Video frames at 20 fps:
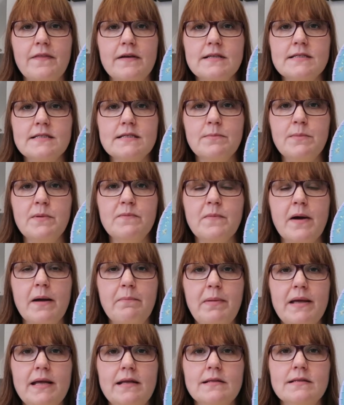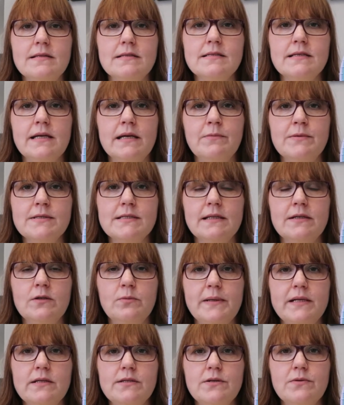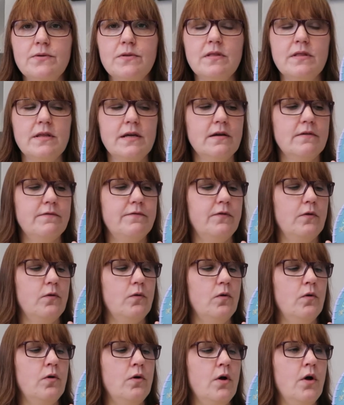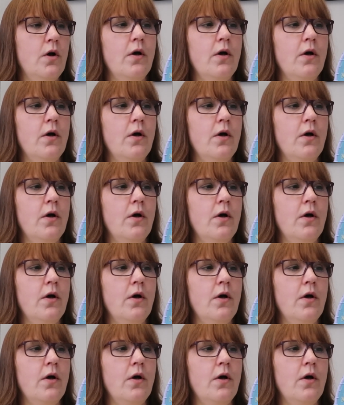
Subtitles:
that some of my pins, it was a little bit too thick for